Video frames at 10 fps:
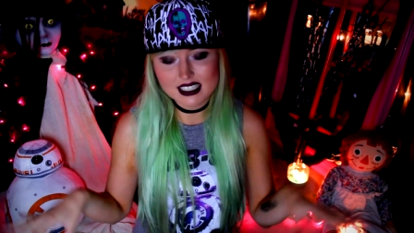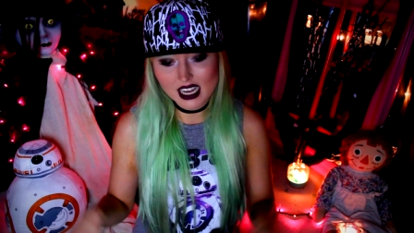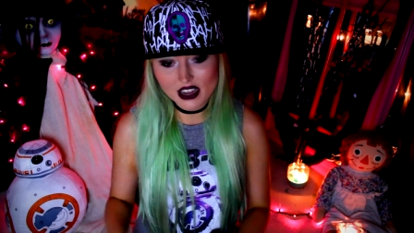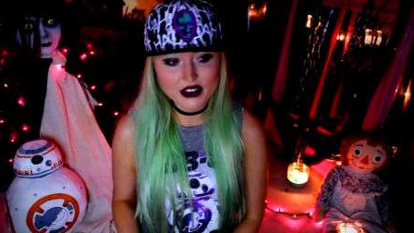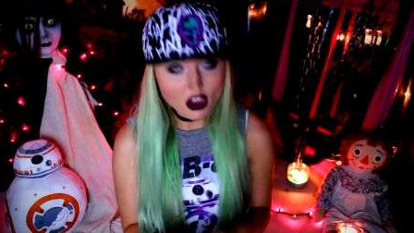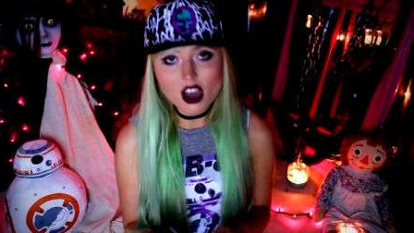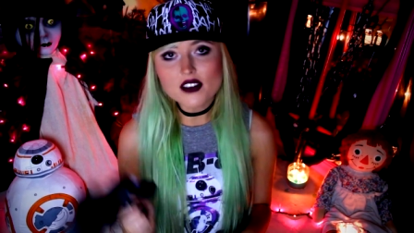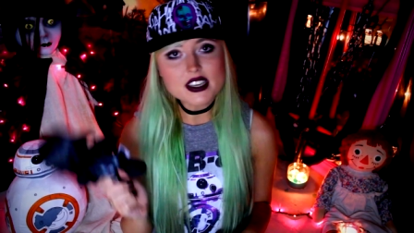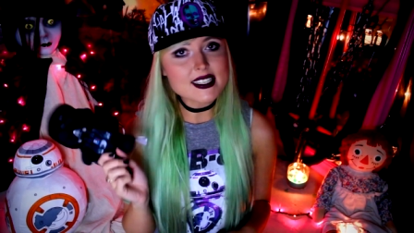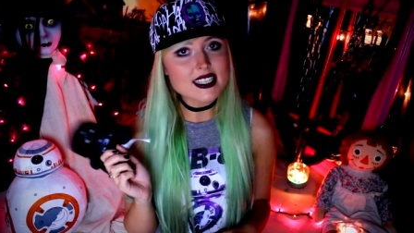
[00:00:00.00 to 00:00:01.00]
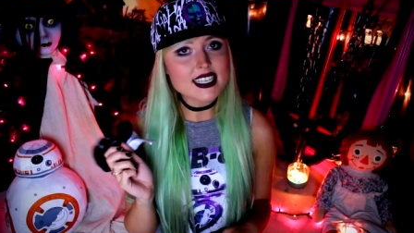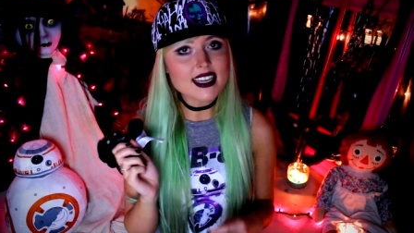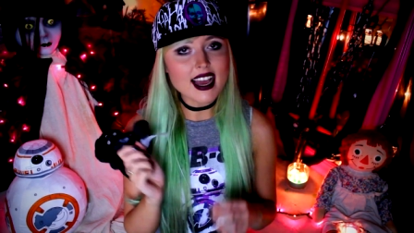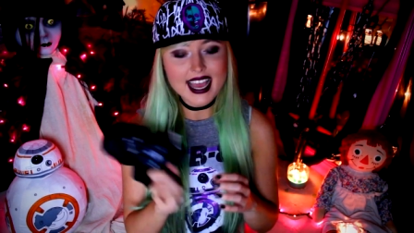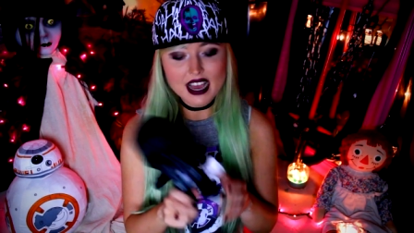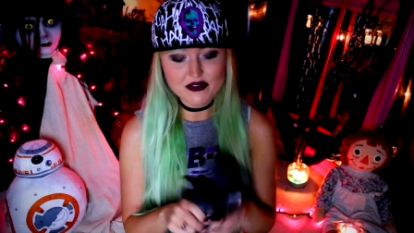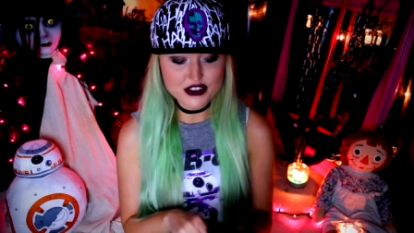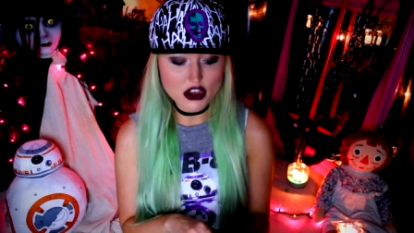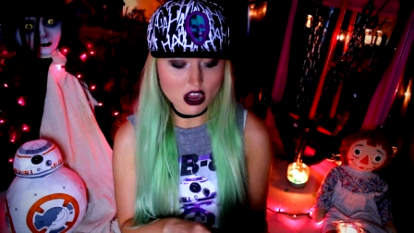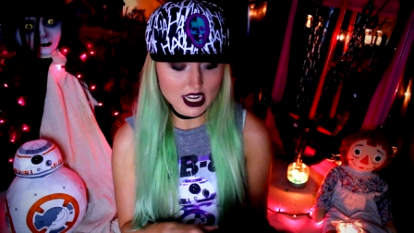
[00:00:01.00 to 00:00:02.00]
stuff obviously I have
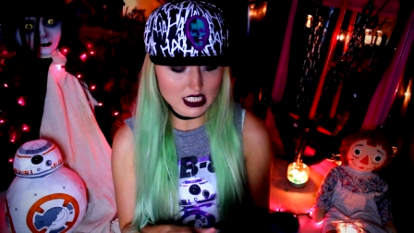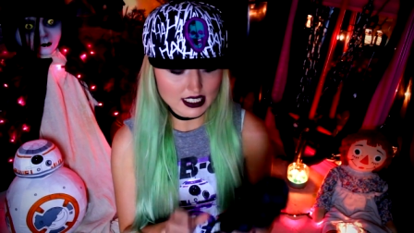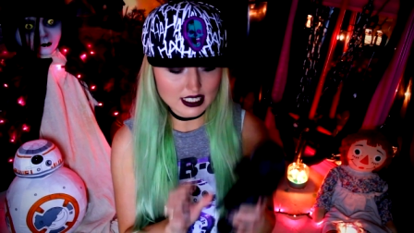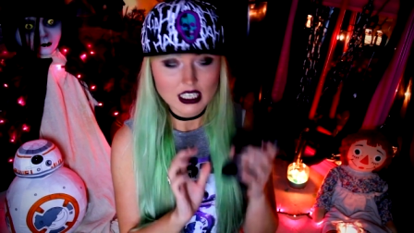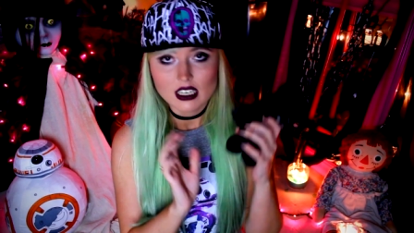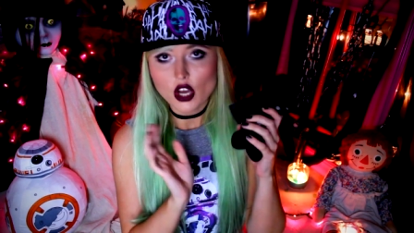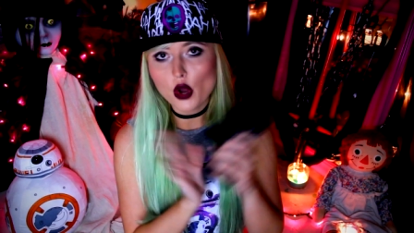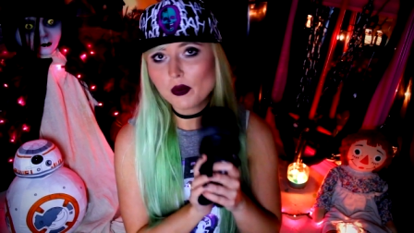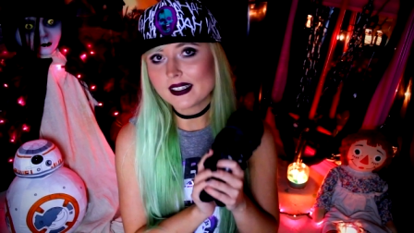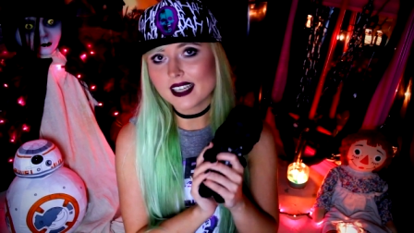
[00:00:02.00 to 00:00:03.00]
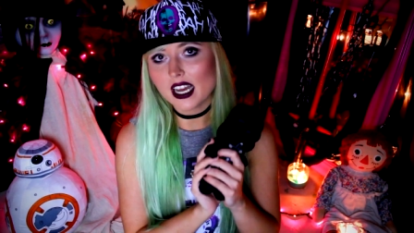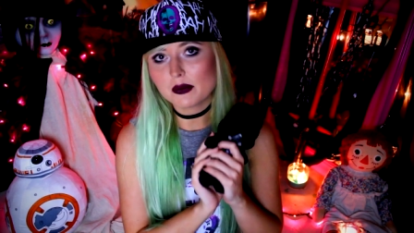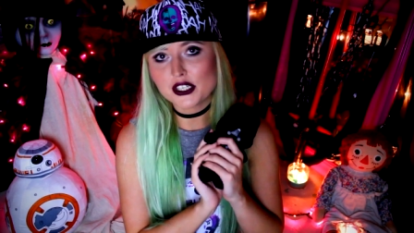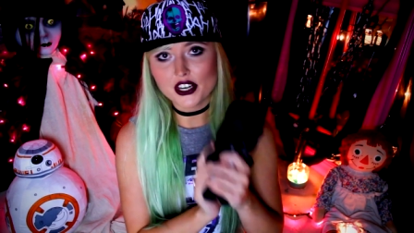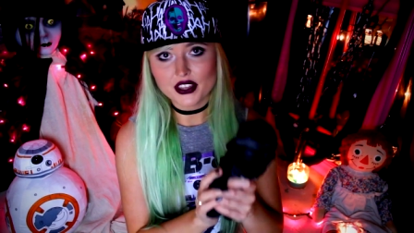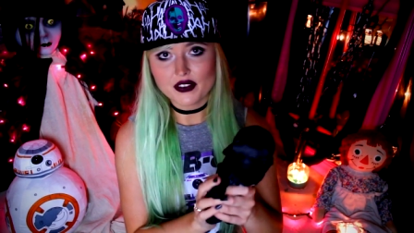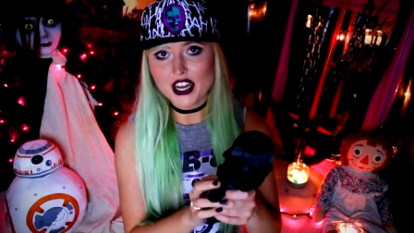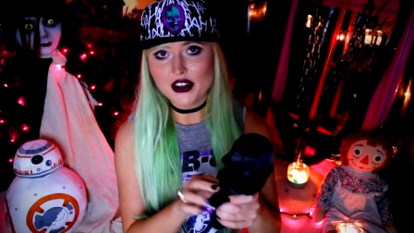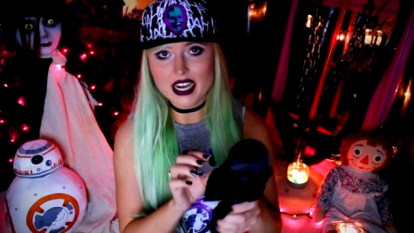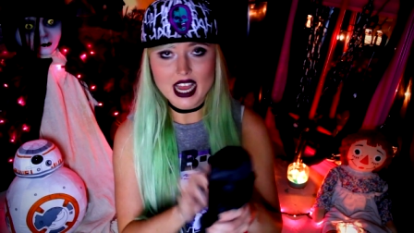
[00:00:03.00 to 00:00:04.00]
not opened up Darth
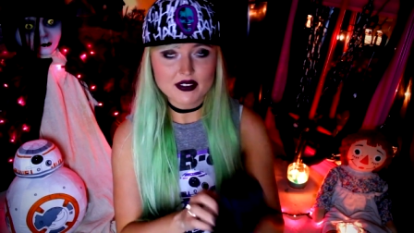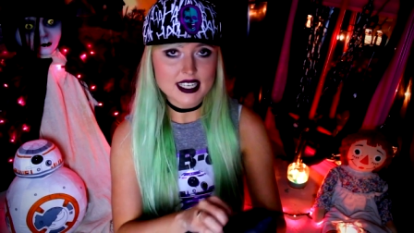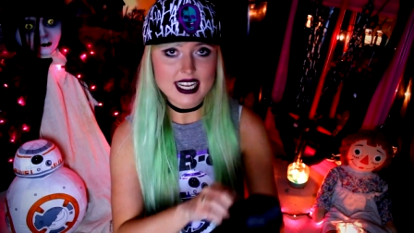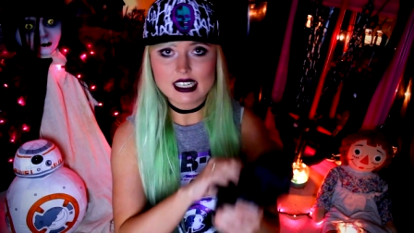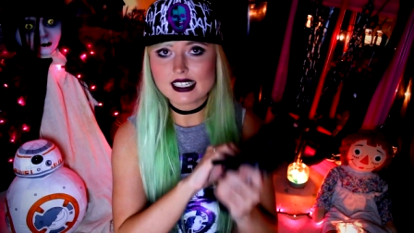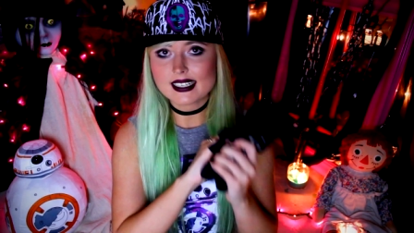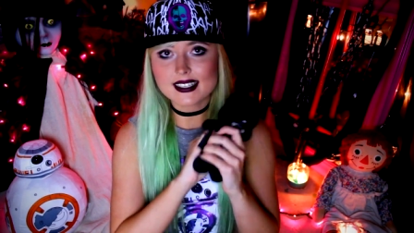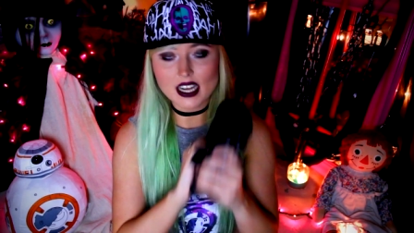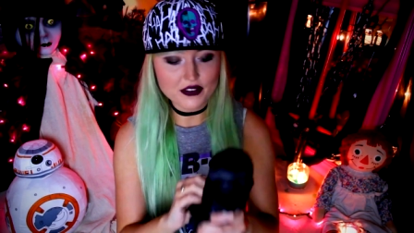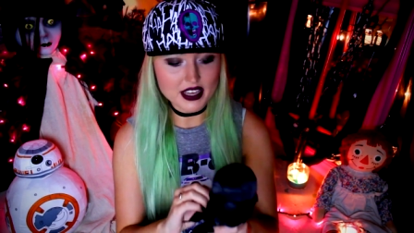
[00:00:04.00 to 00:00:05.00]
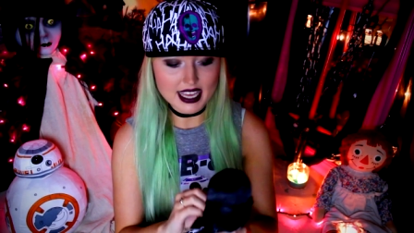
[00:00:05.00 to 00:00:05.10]
Vader, I haven't taken his stuffing